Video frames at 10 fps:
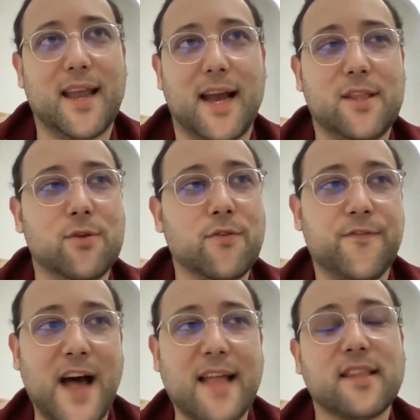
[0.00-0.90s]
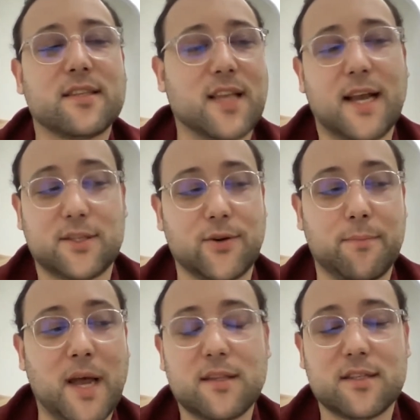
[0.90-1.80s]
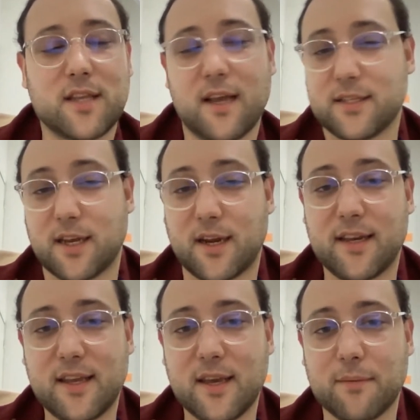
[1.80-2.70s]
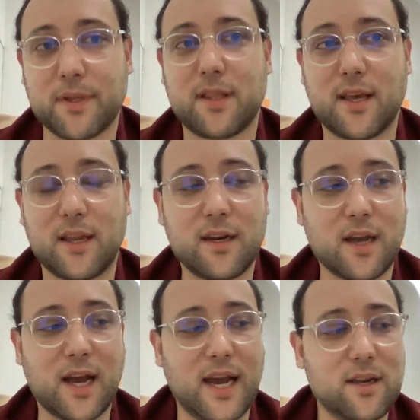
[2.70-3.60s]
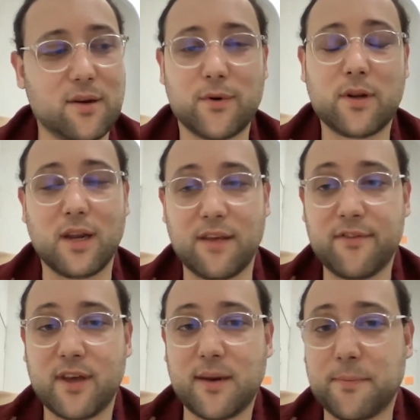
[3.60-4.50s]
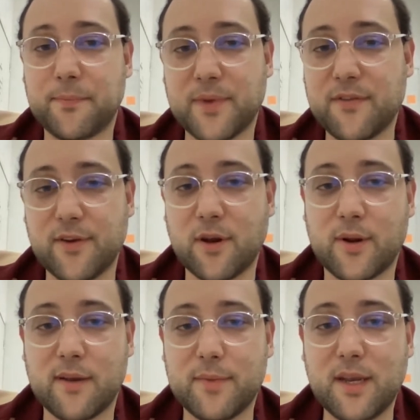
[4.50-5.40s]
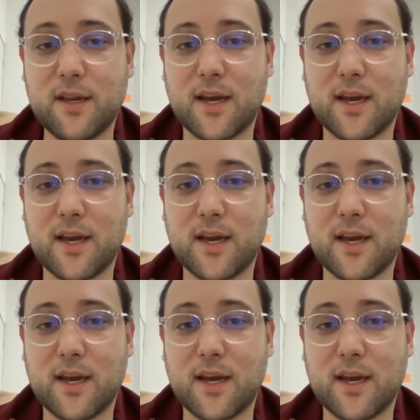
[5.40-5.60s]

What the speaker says: I do fantasize or romanticize that idea, but then I don't want to live it, if you know what I mean.